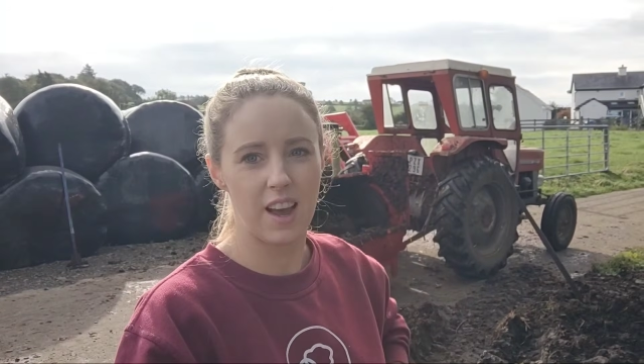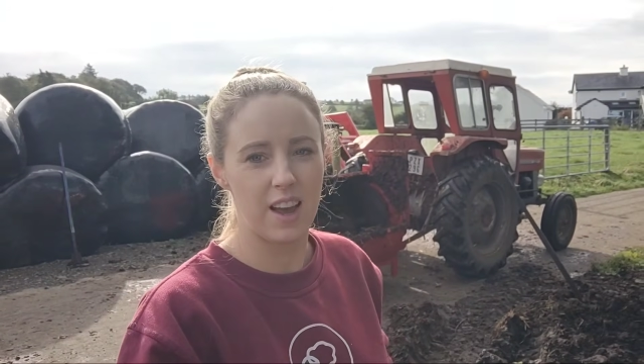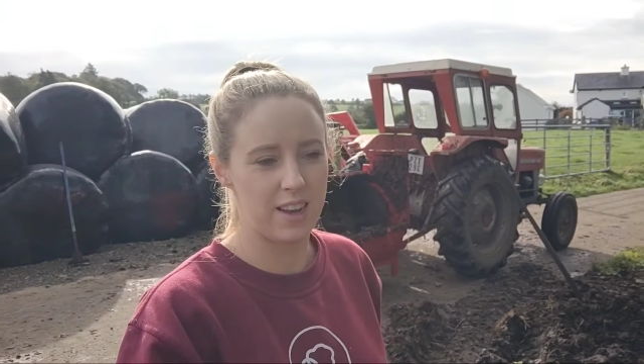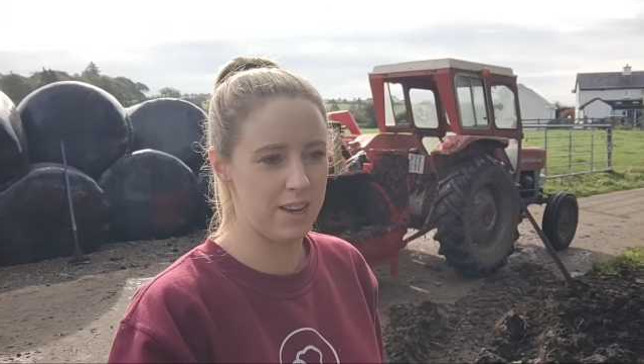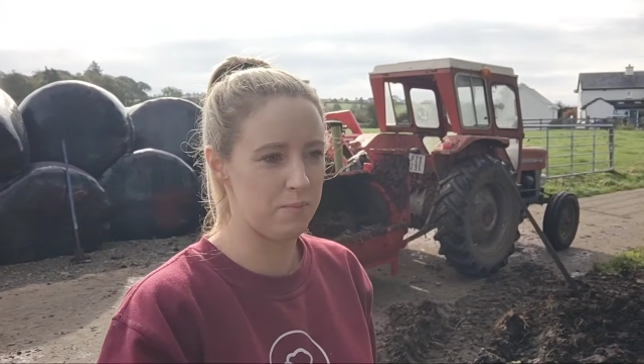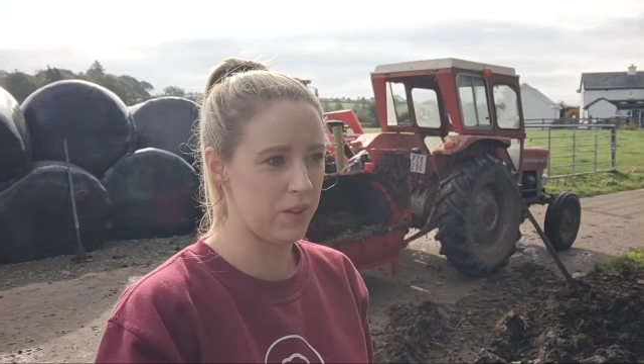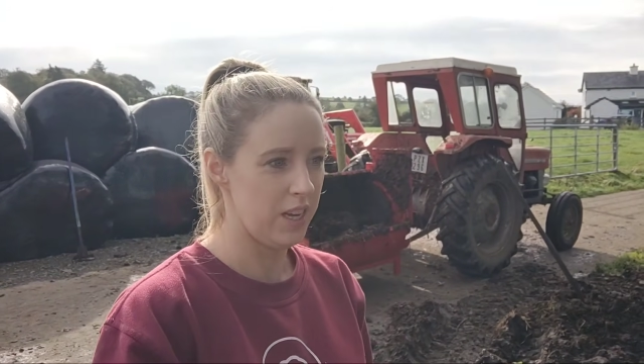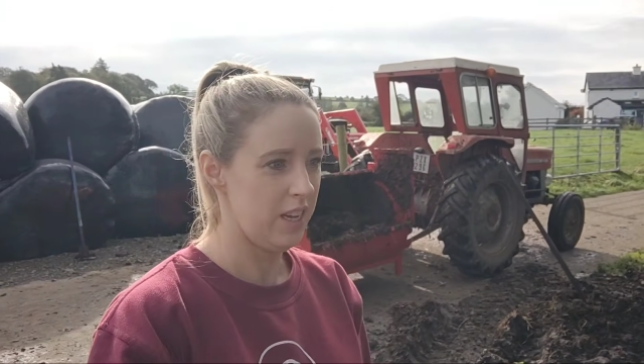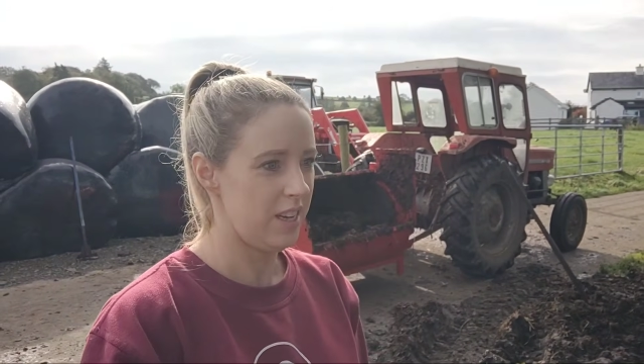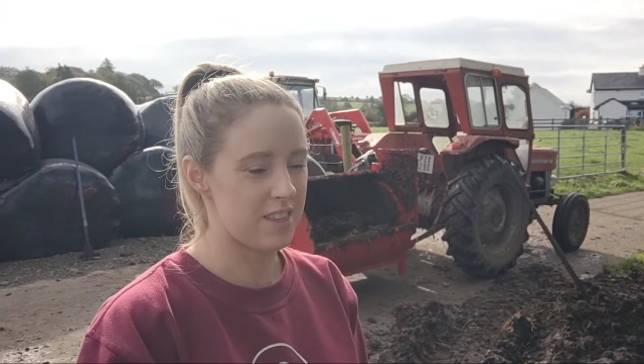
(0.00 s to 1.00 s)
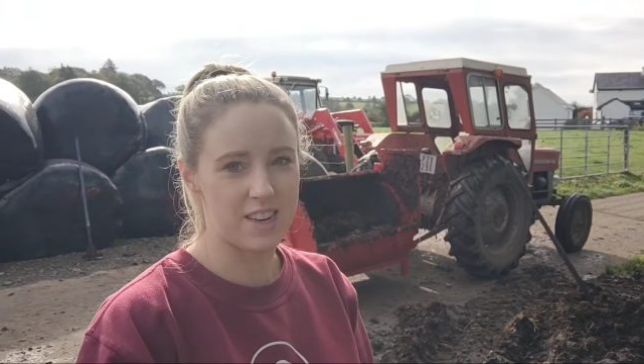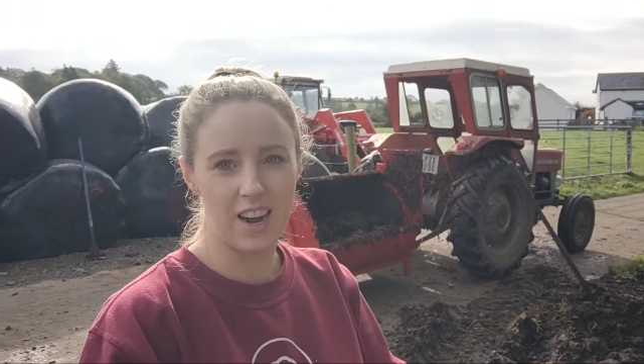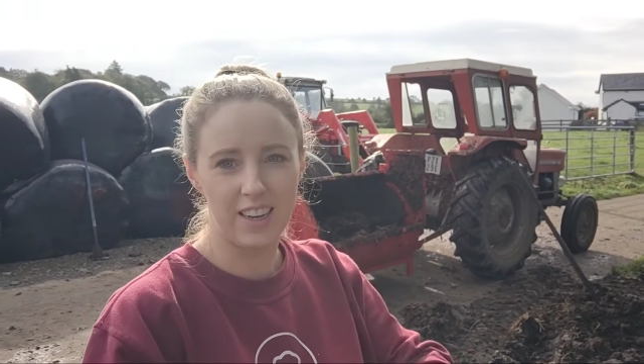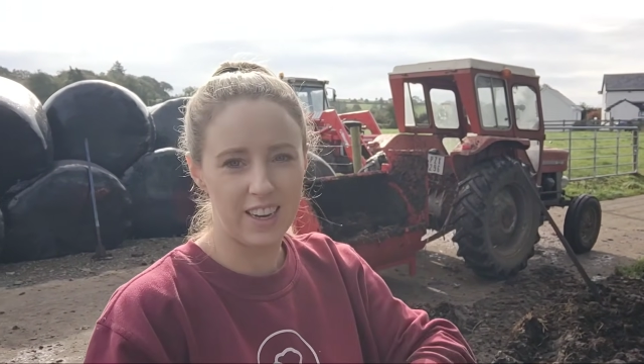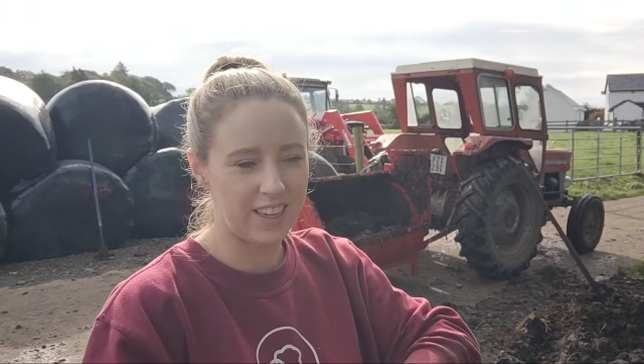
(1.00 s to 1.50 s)
It's
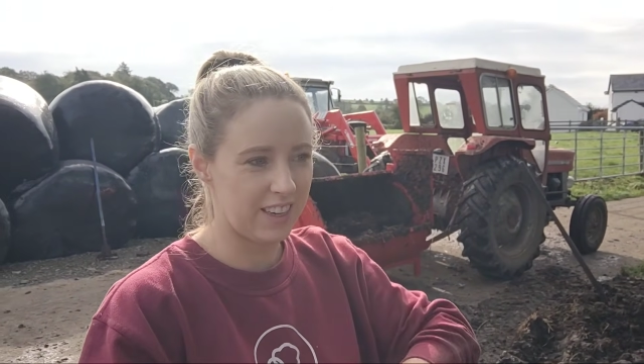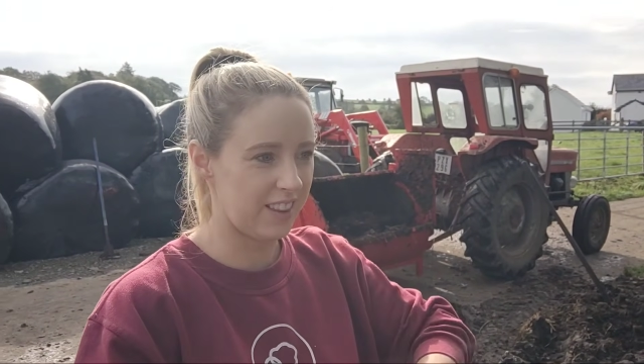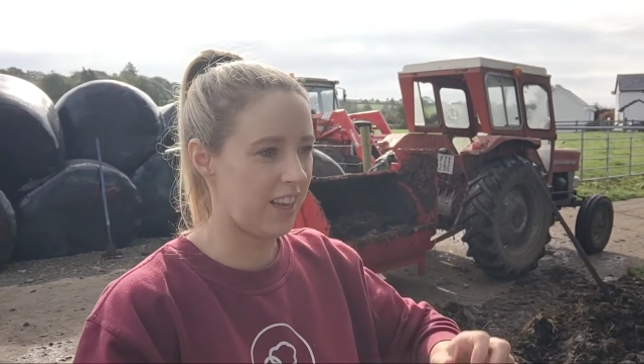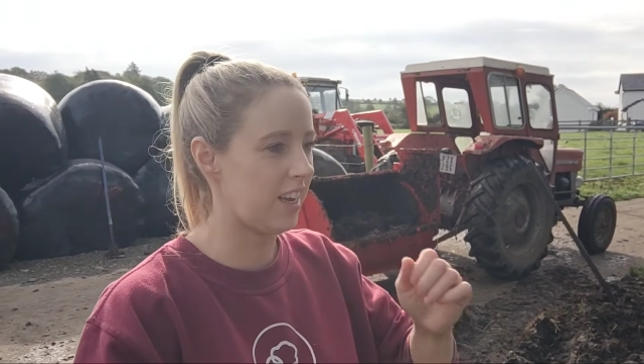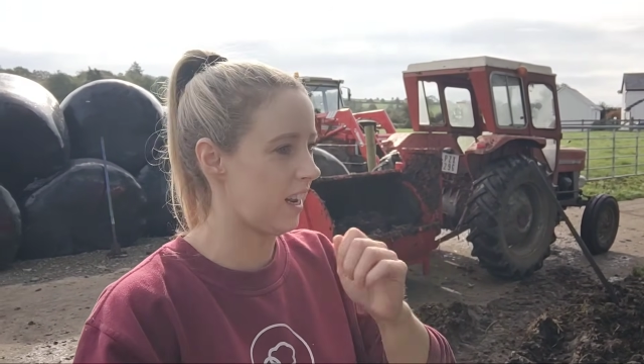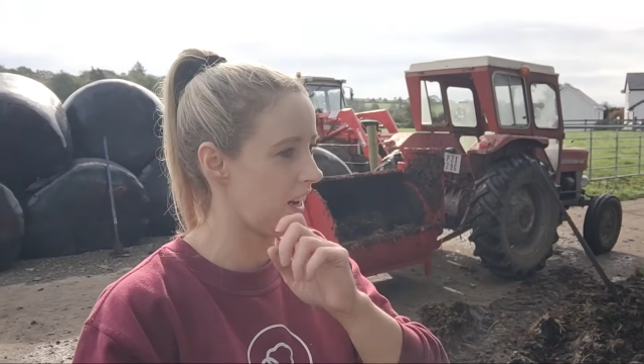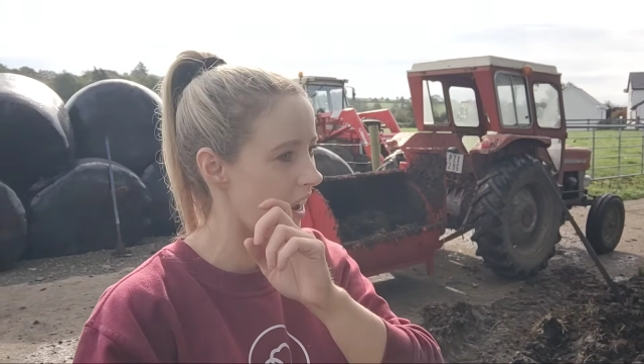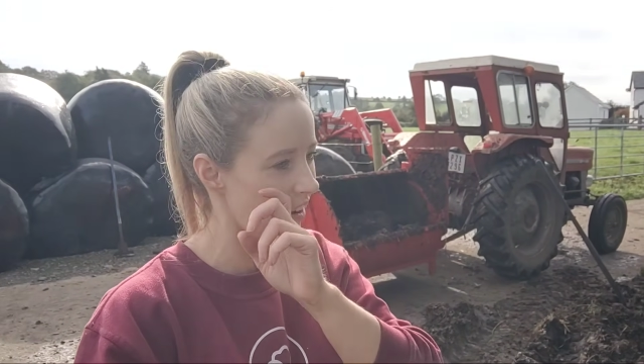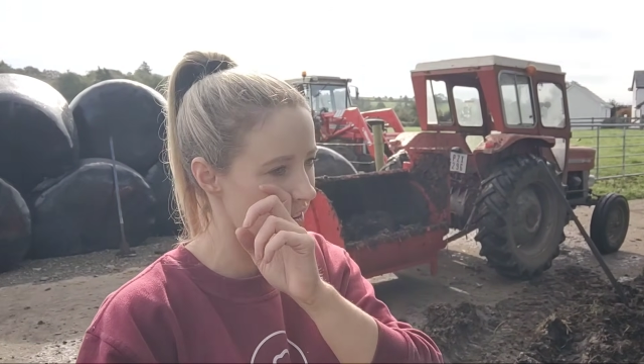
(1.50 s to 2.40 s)
not getting a thick layer